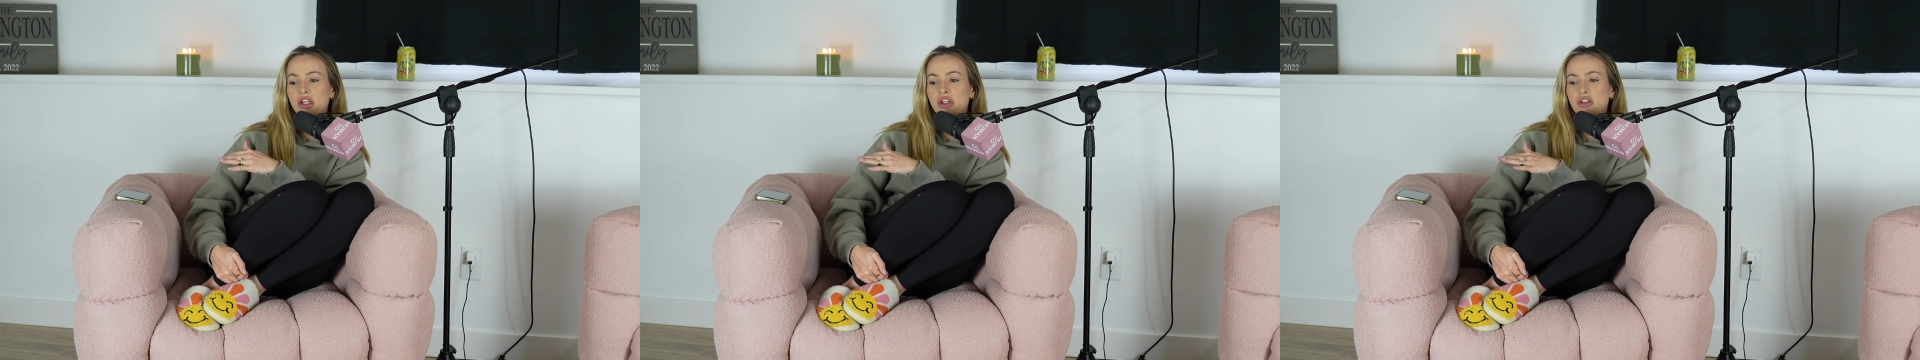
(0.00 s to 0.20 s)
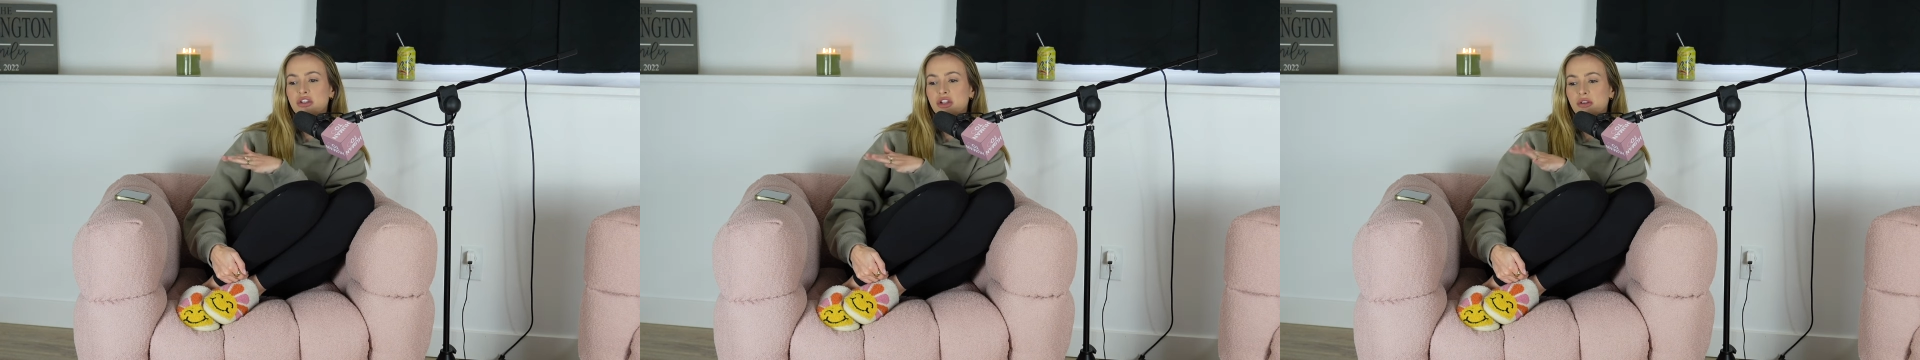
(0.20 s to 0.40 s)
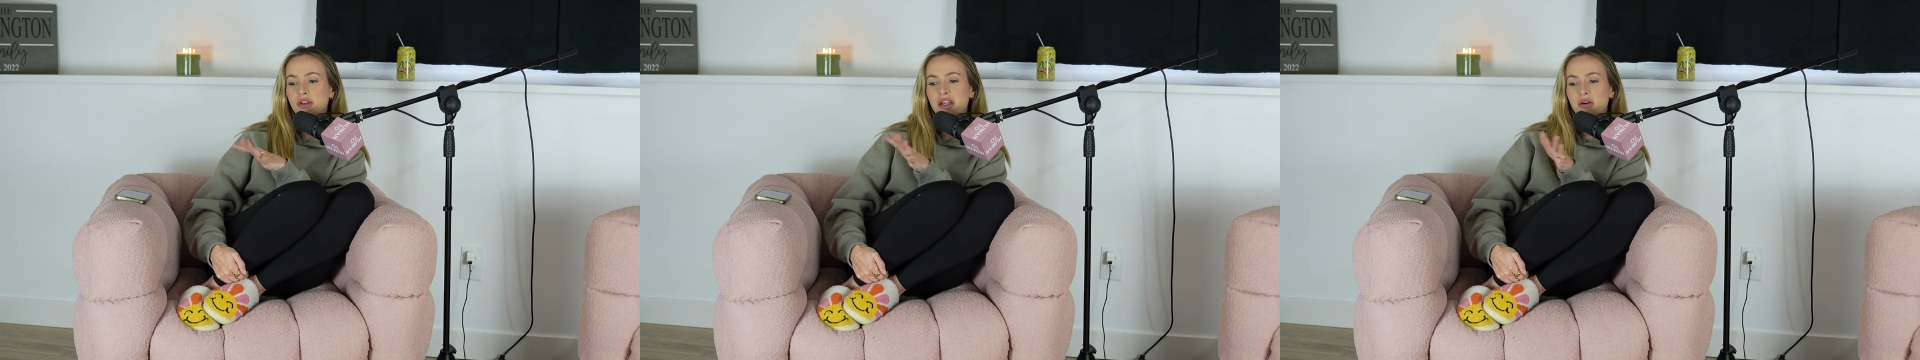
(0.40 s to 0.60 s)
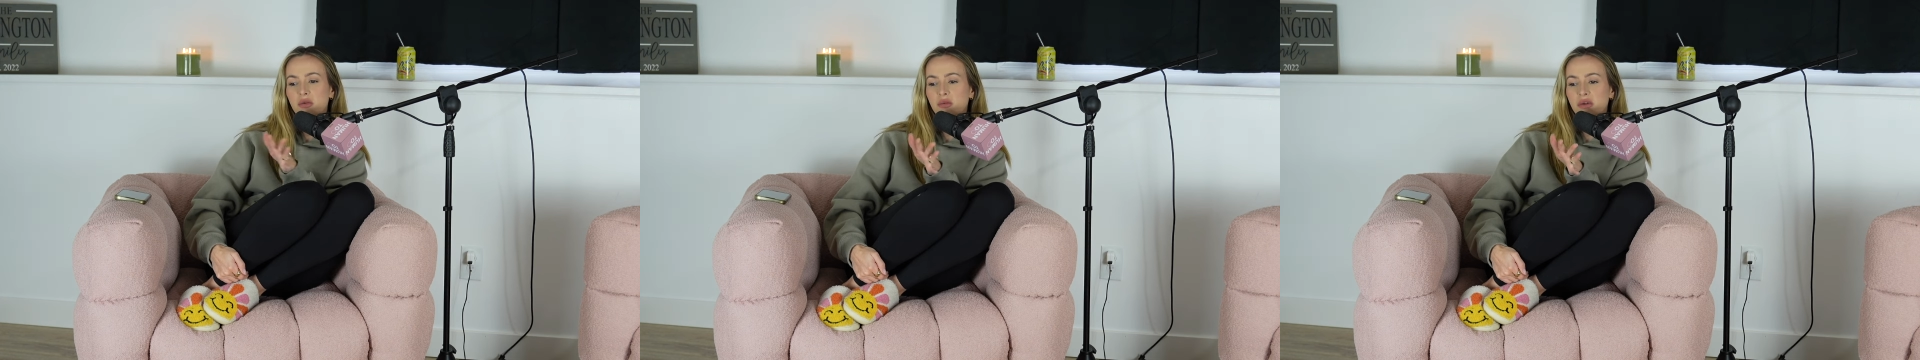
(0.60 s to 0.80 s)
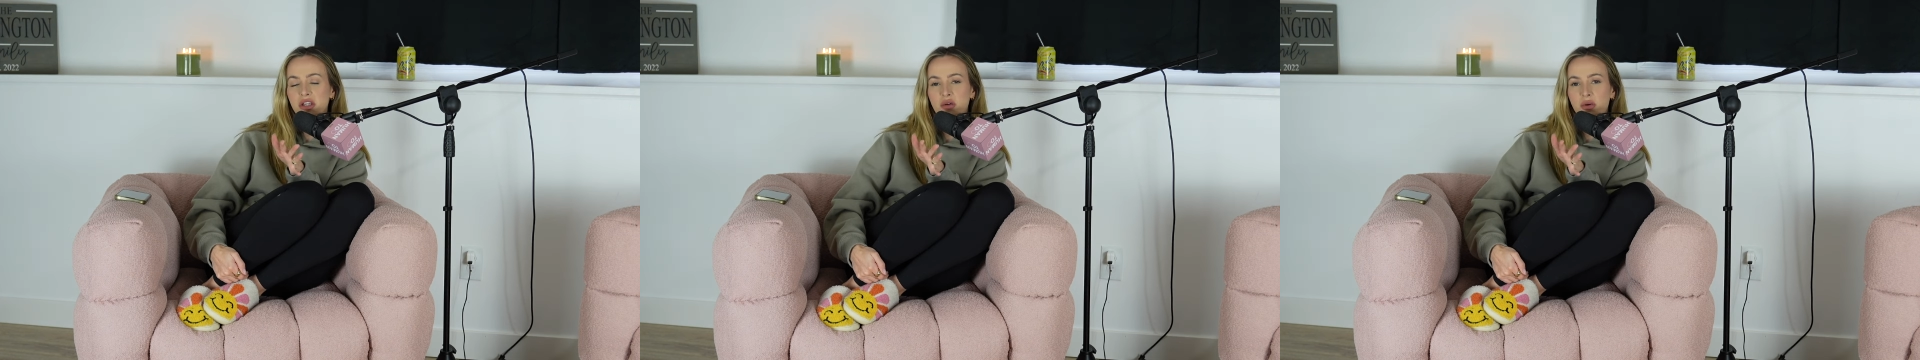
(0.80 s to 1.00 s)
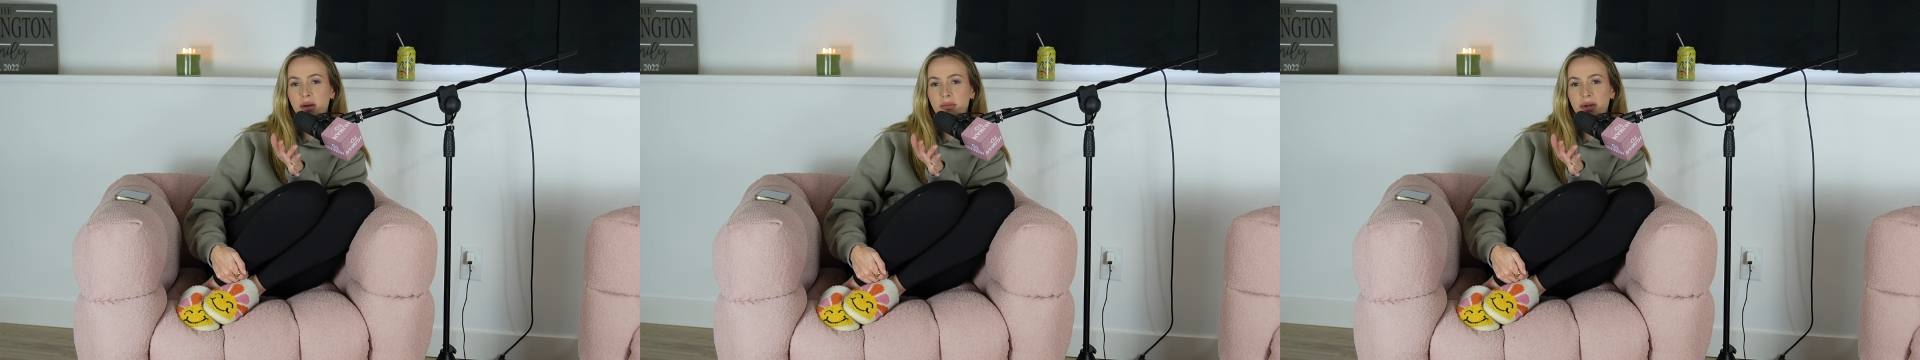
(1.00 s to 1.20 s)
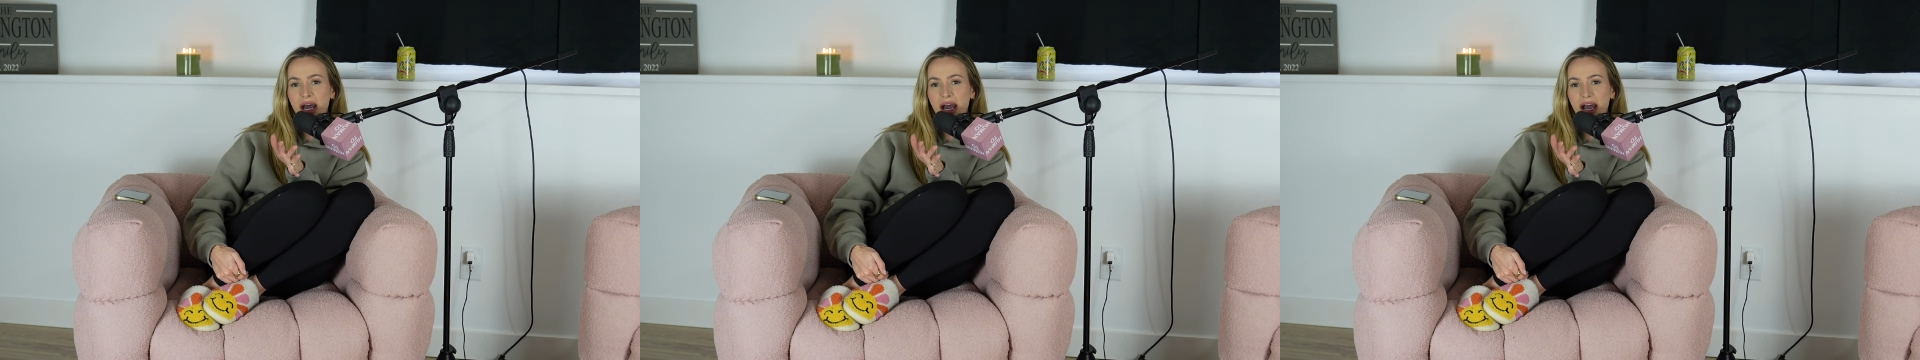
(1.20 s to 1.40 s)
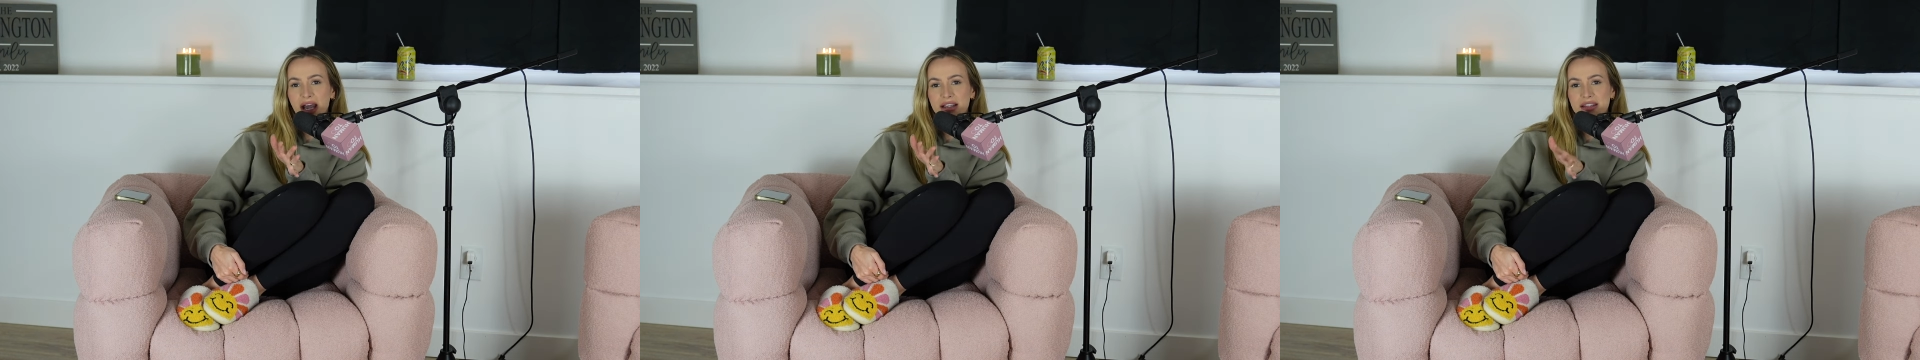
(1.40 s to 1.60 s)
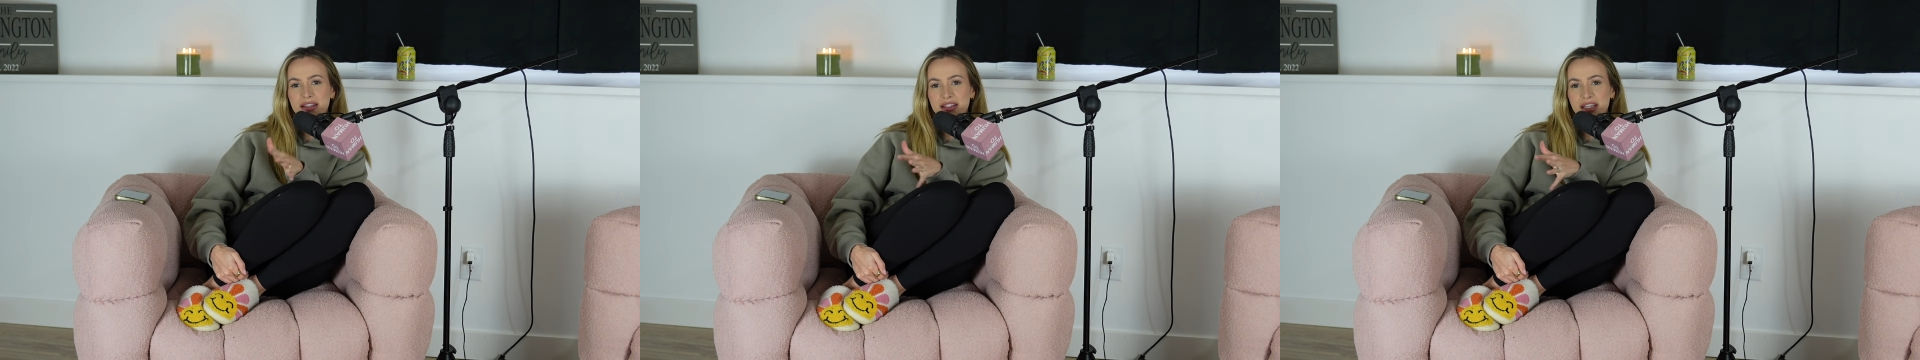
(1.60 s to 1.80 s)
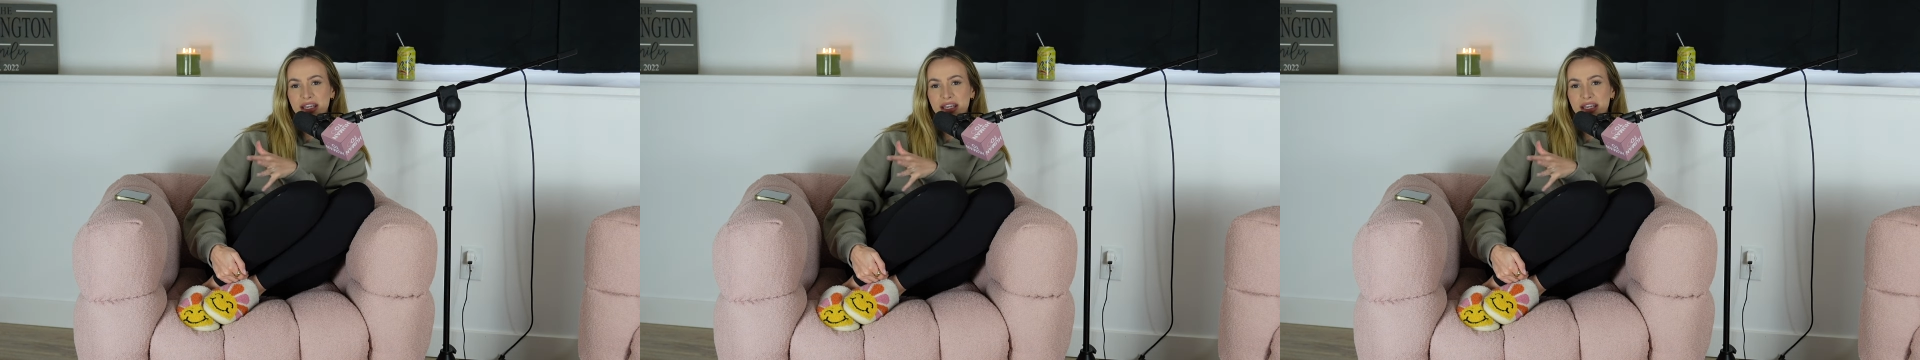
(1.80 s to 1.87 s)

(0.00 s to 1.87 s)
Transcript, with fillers: So like a week went past